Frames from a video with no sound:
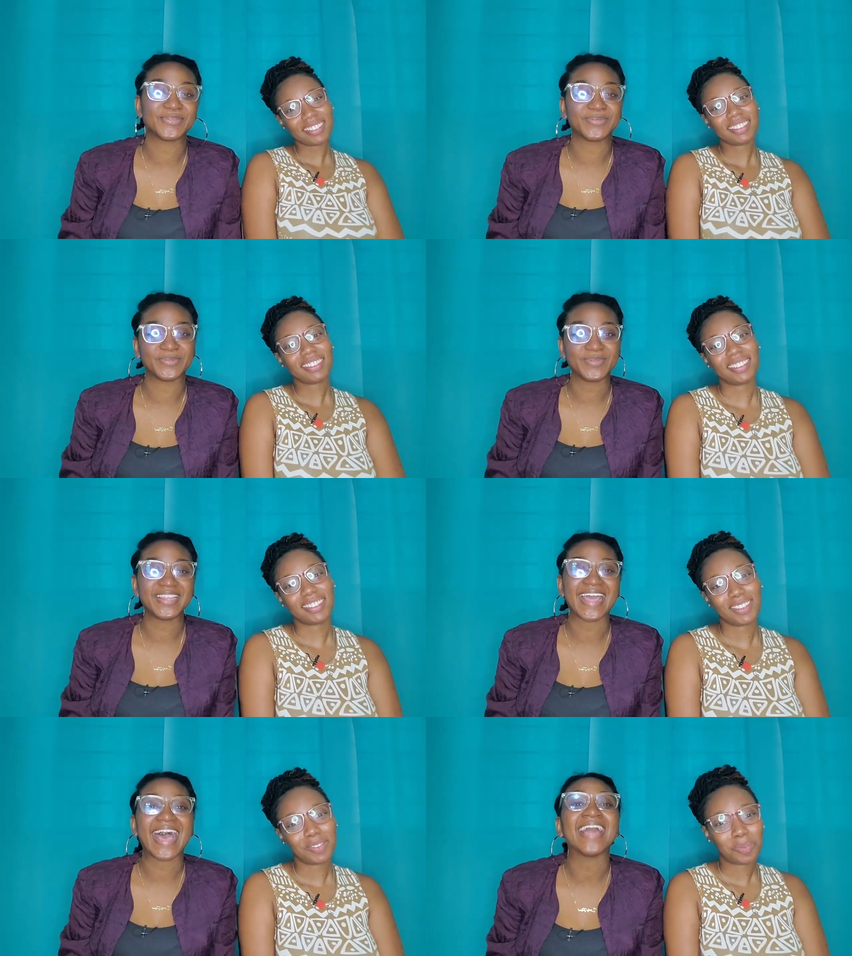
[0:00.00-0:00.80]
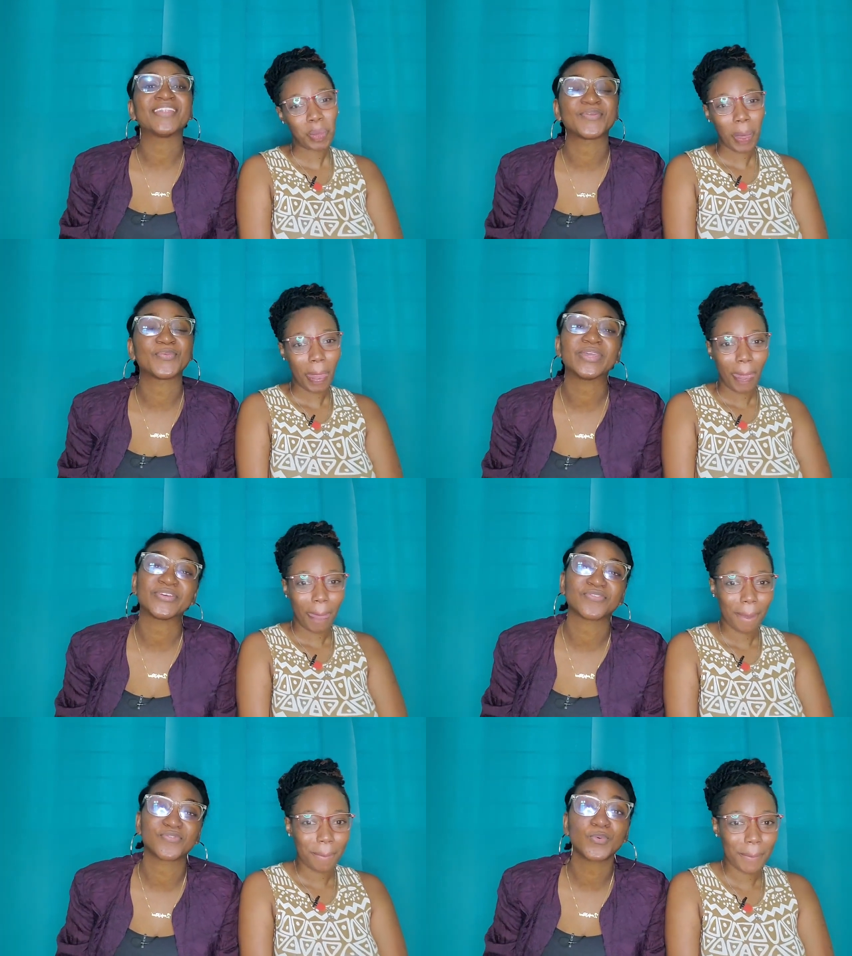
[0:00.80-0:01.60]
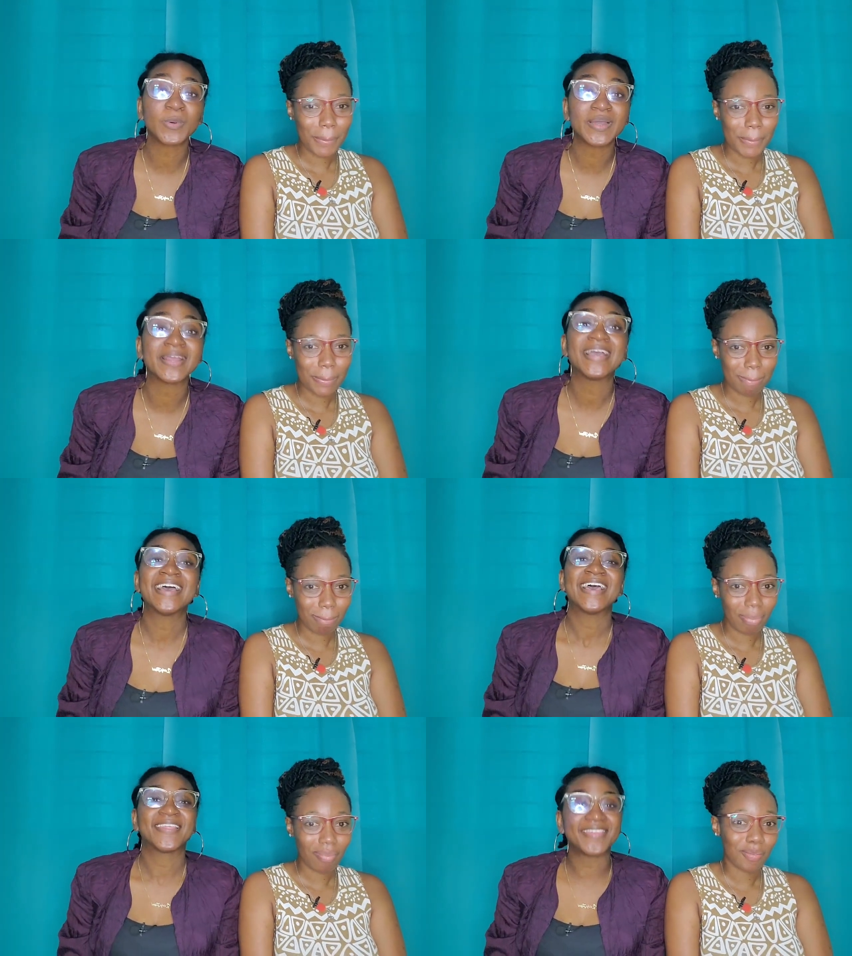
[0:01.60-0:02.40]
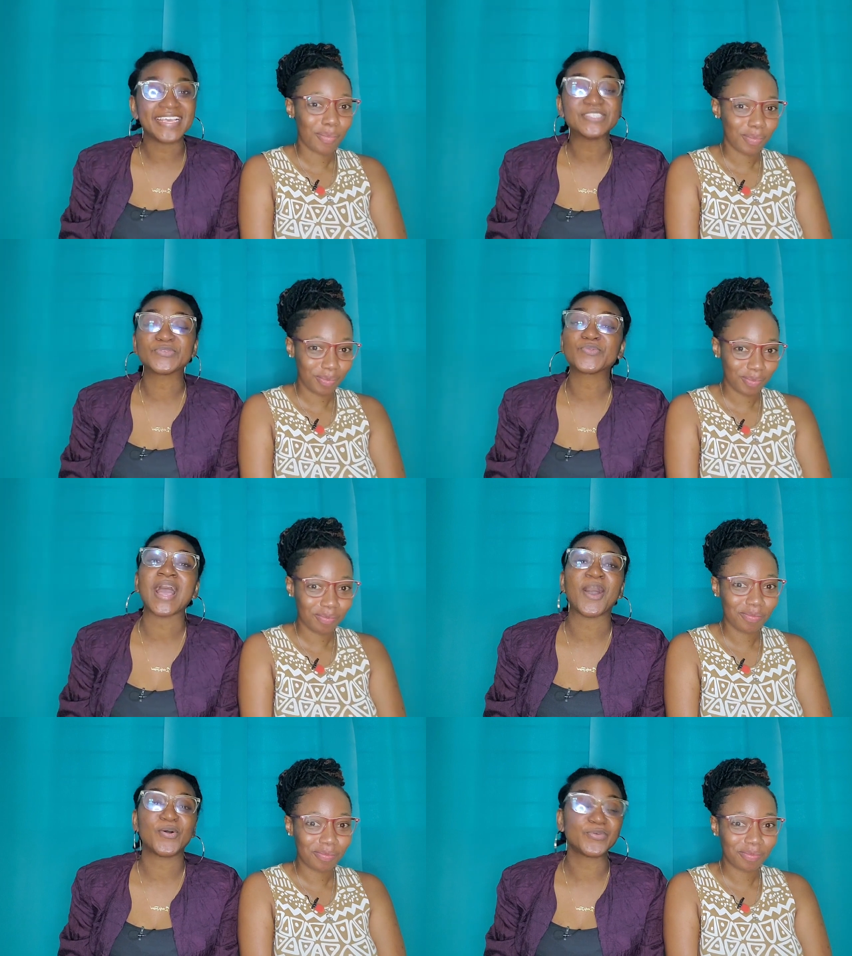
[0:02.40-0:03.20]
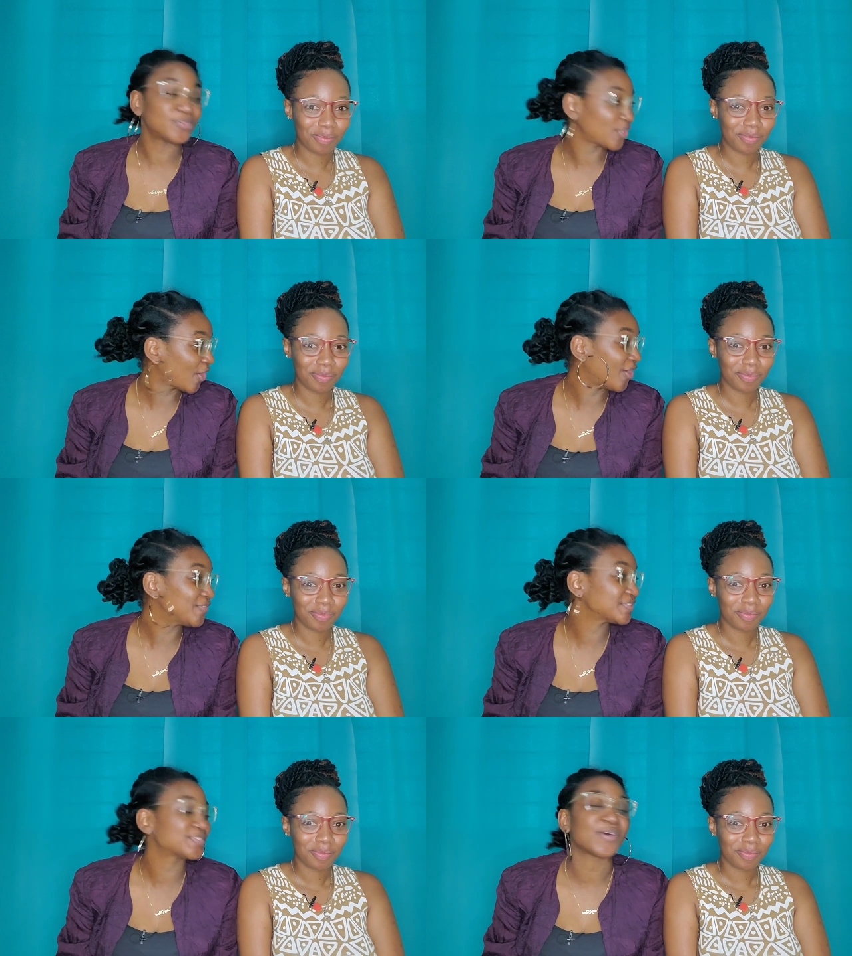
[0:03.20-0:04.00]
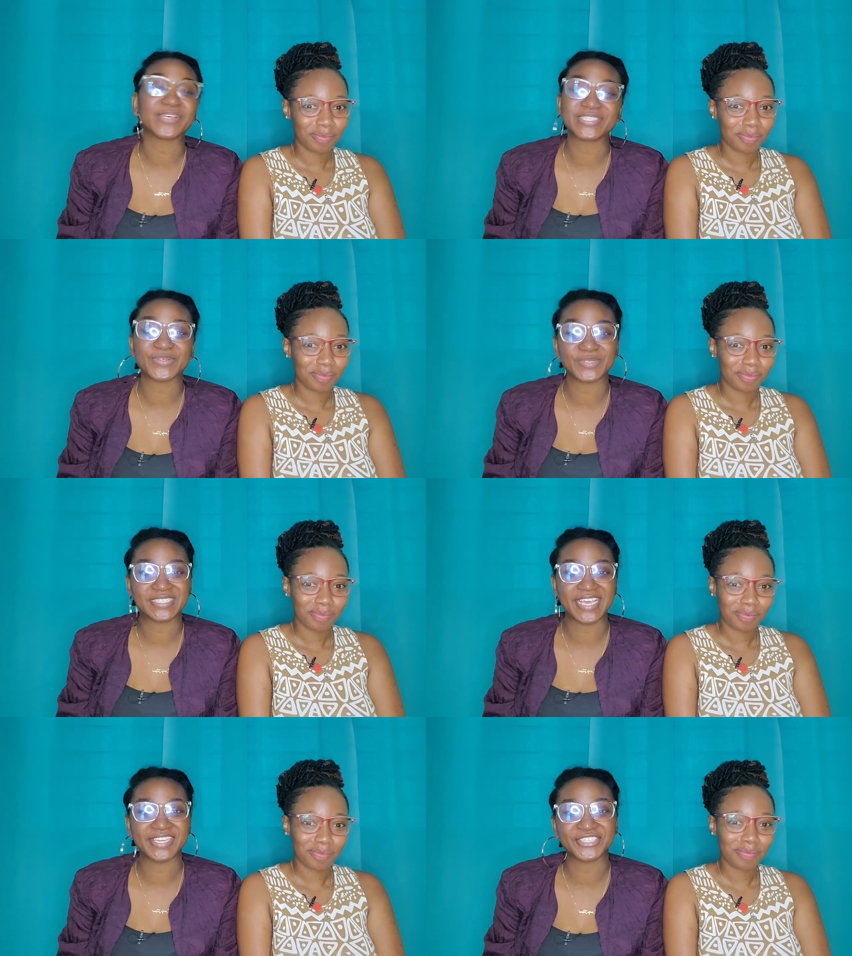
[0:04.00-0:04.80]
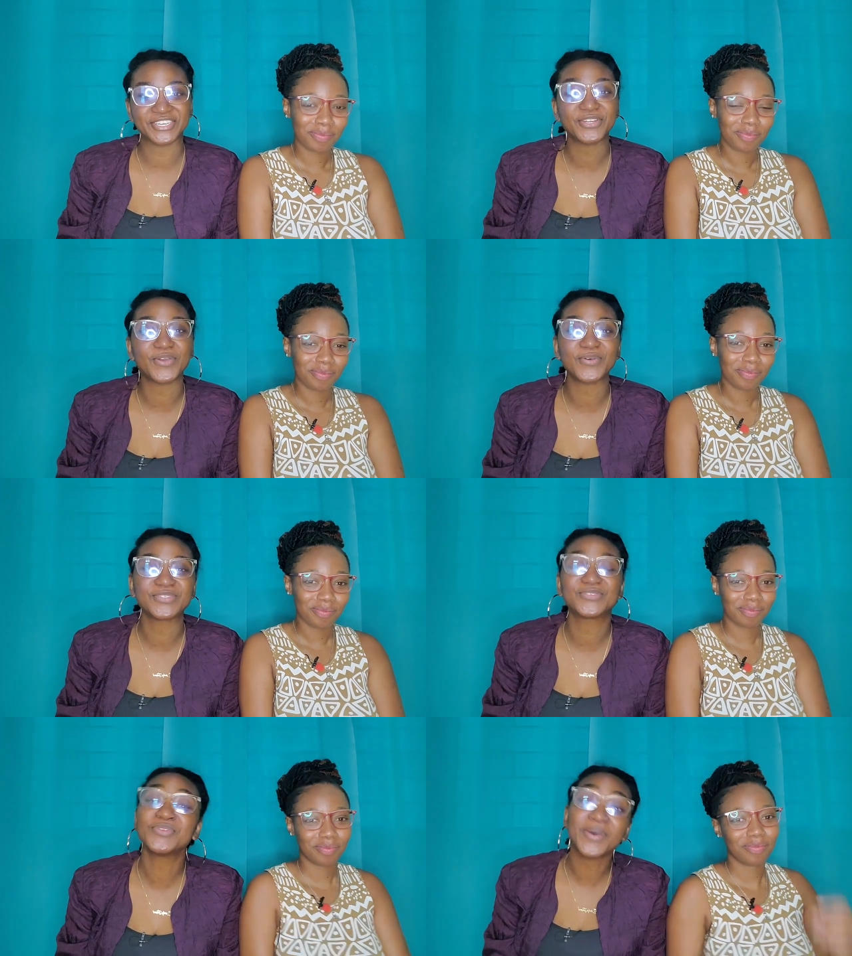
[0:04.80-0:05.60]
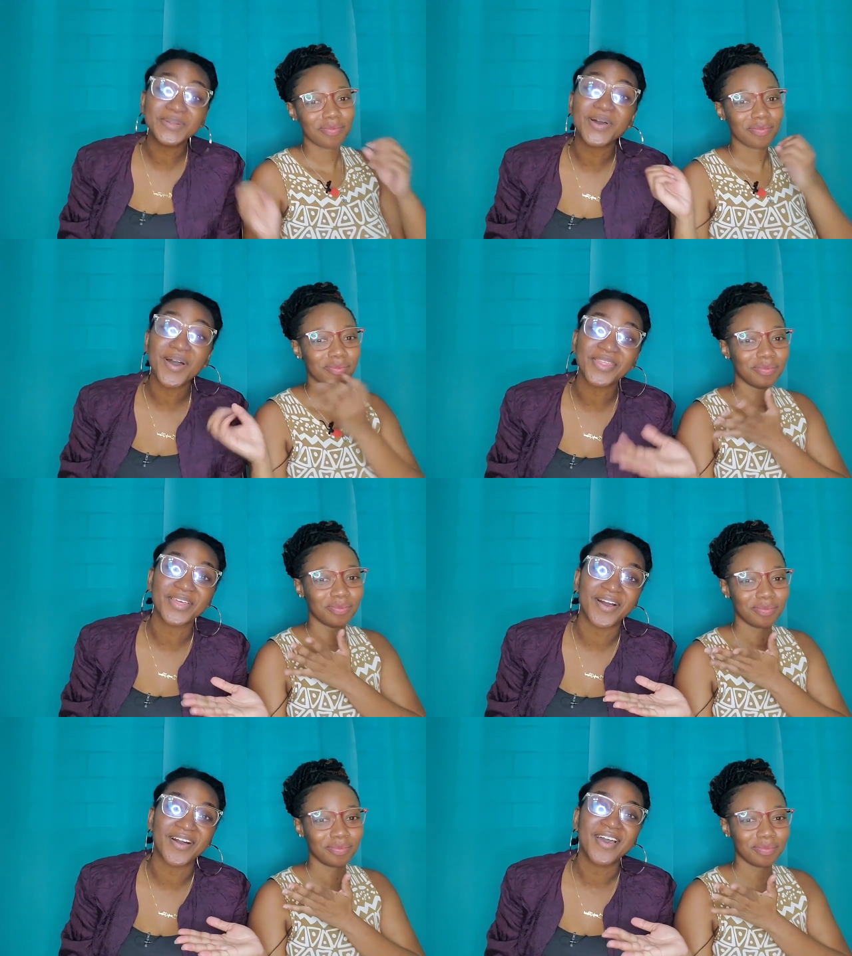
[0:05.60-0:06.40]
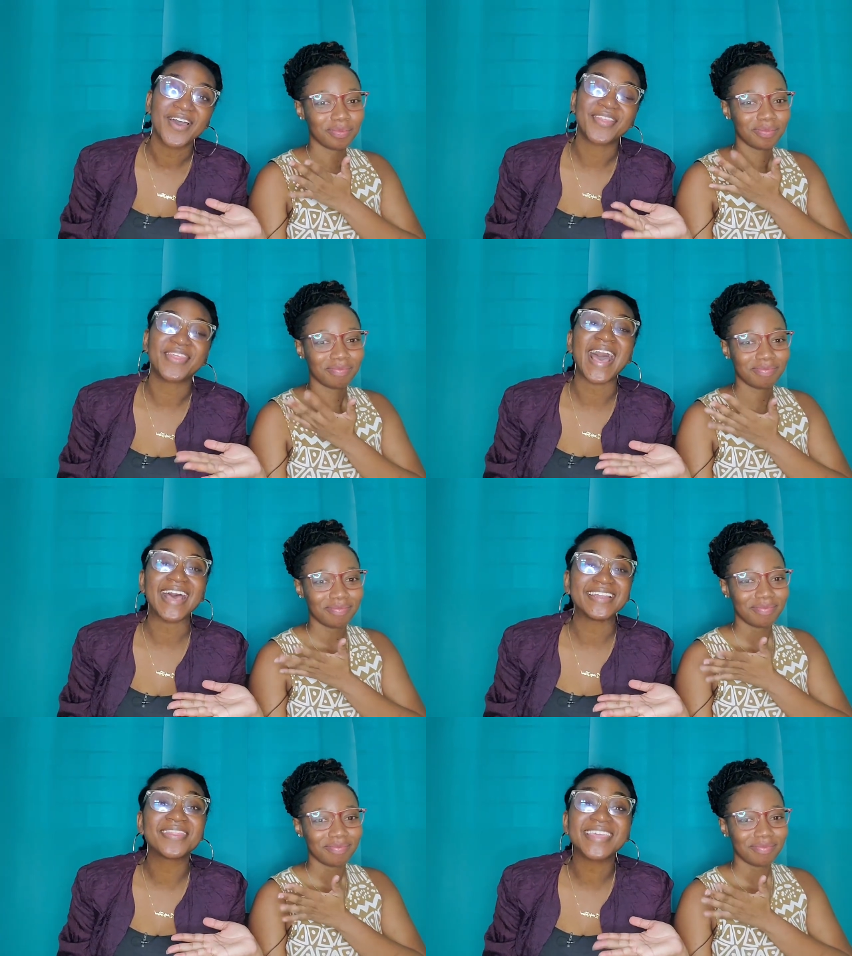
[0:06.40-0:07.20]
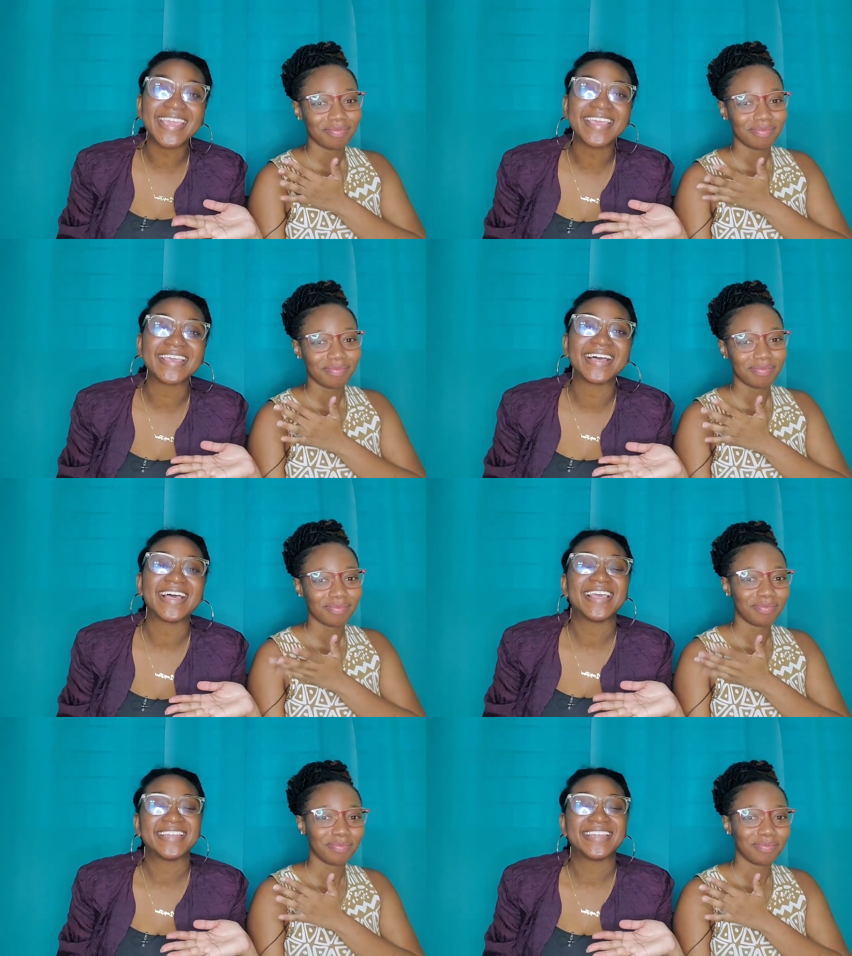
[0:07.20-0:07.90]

Speaker 1: you that the winner for this round of Song Association goes to none other than the Lady Glene.